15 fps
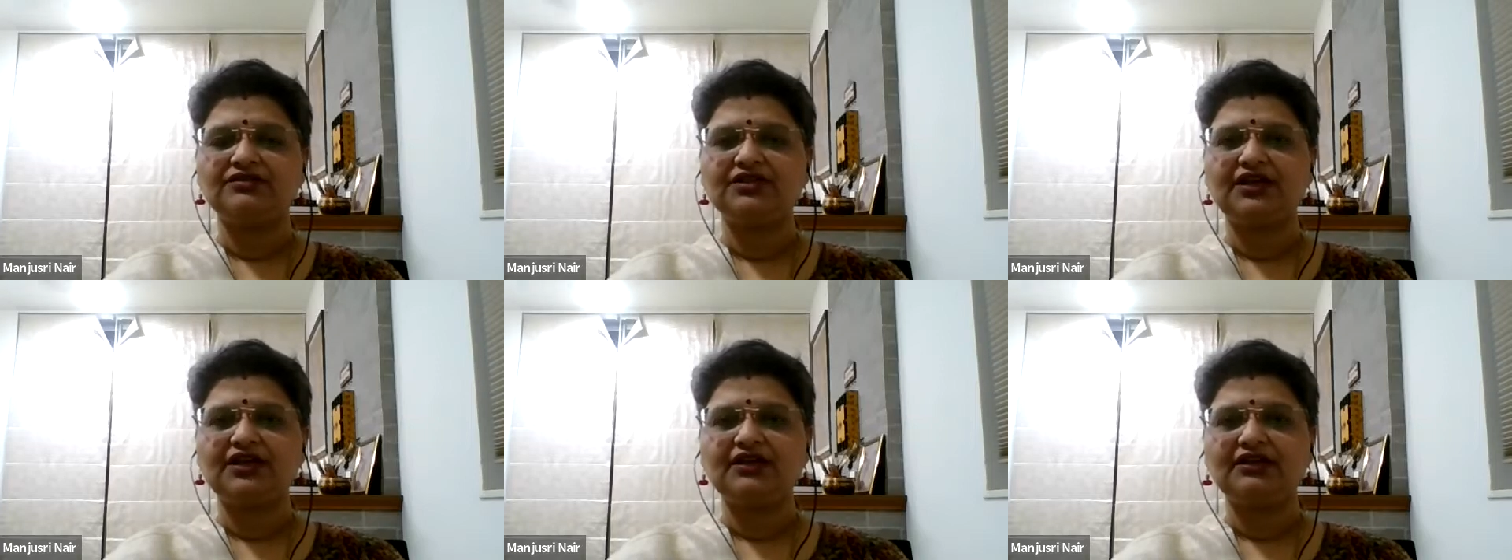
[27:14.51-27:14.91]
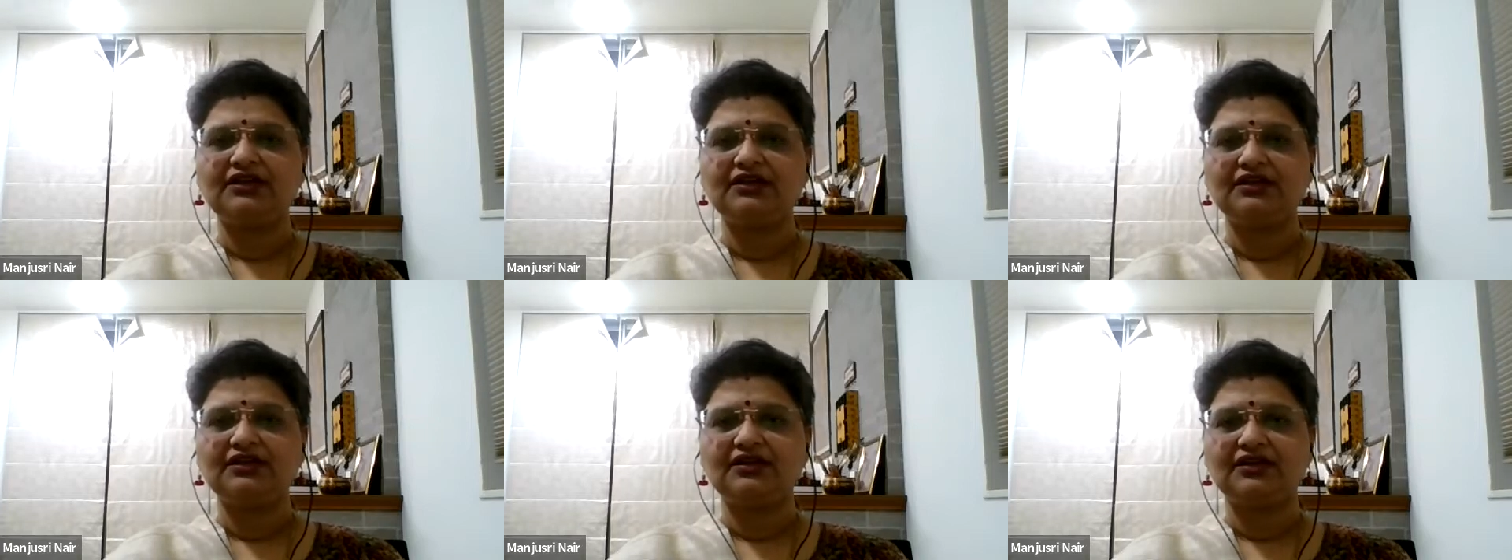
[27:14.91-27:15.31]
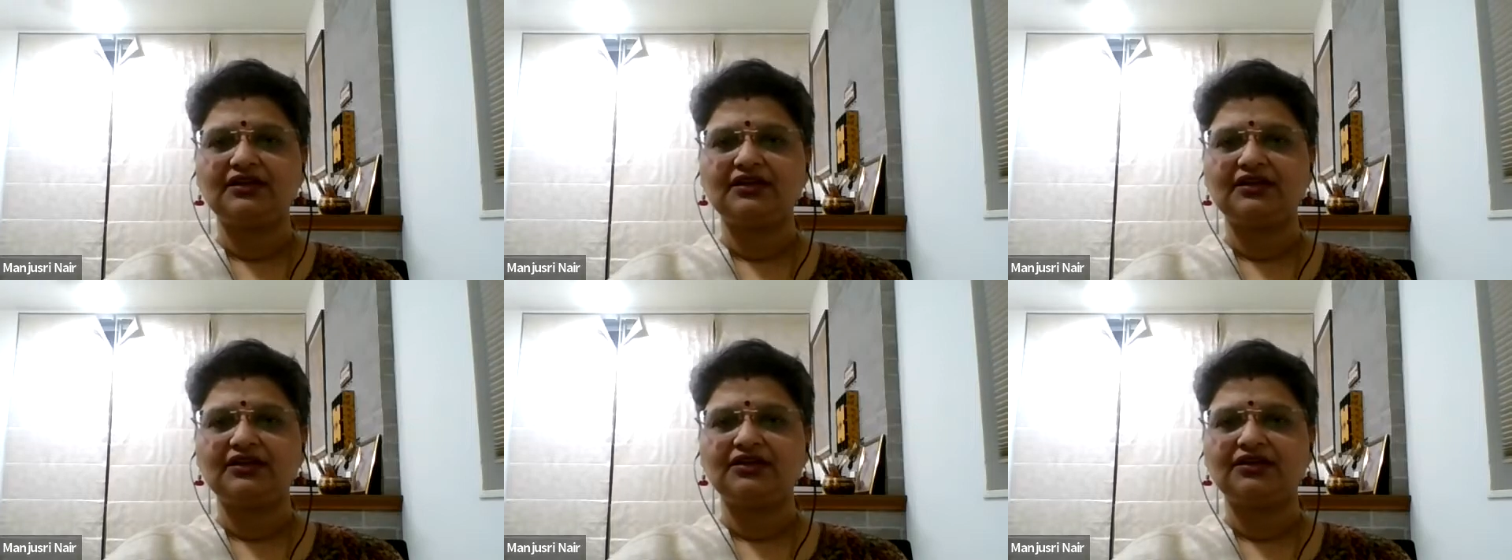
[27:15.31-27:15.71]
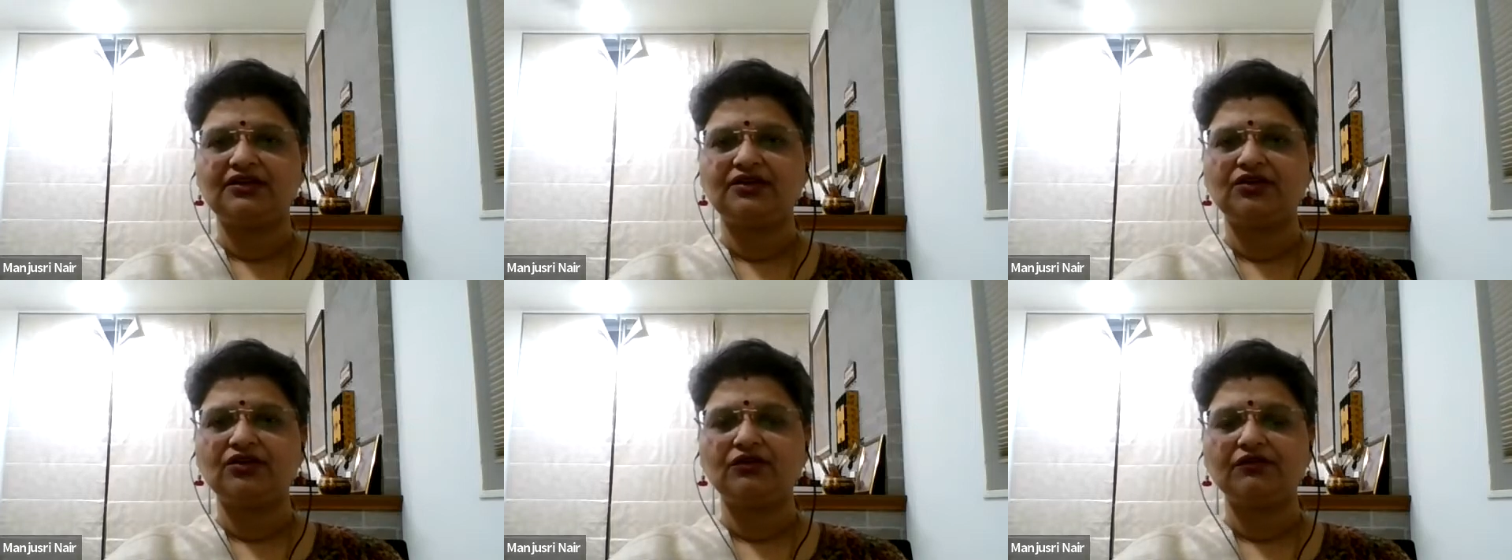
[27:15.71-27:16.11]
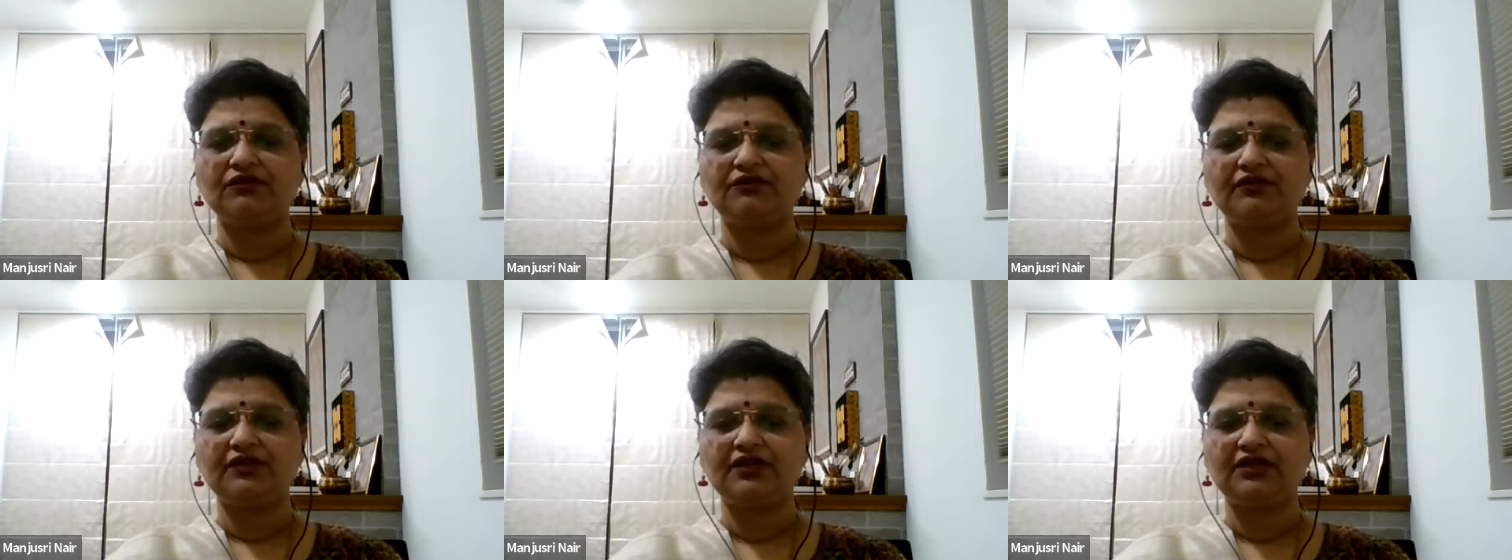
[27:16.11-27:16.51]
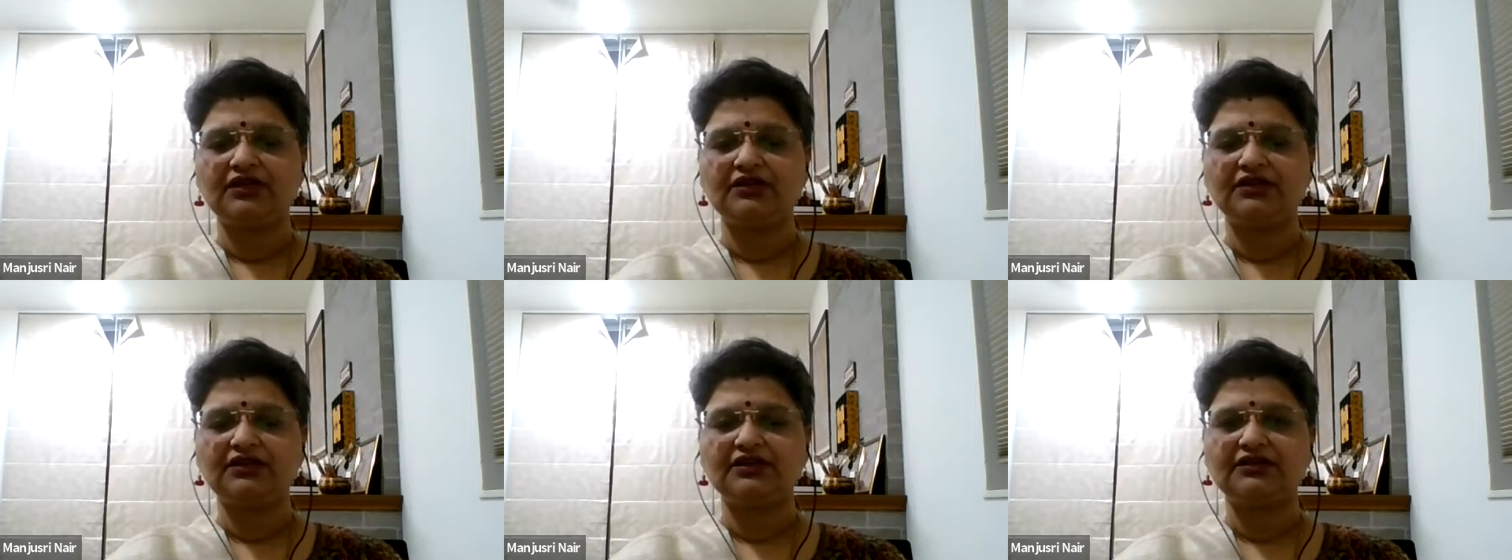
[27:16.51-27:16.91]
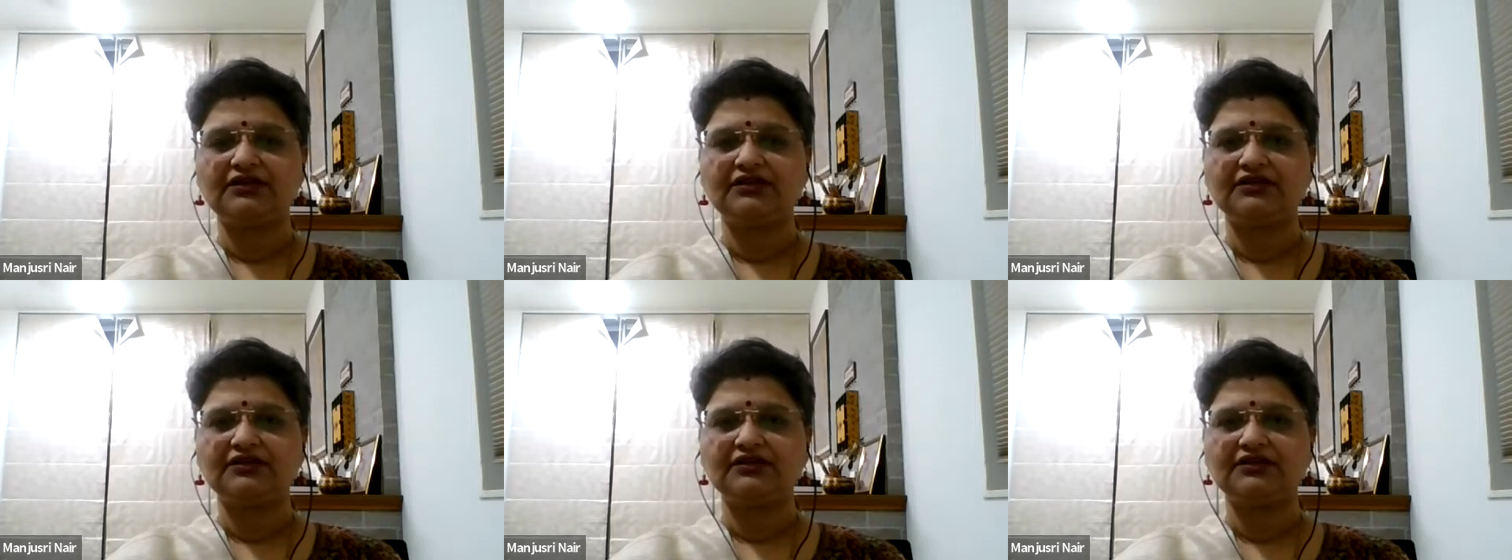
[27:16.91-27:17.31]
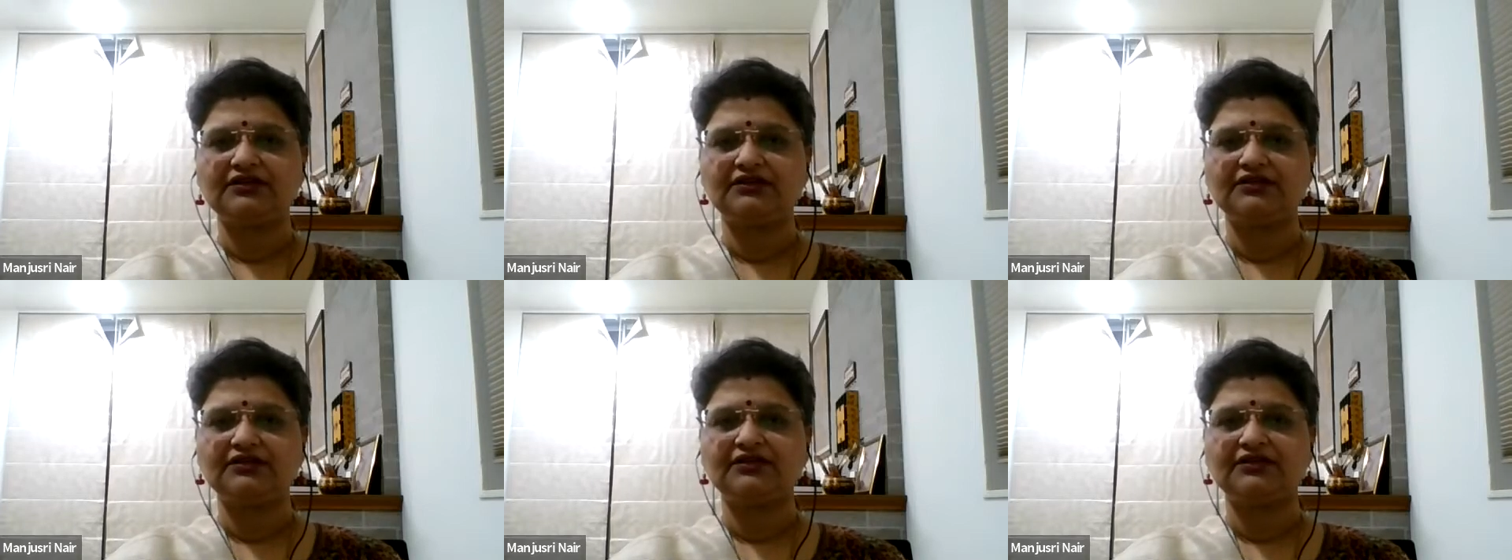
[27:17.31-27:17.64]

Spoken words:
gently your feelings.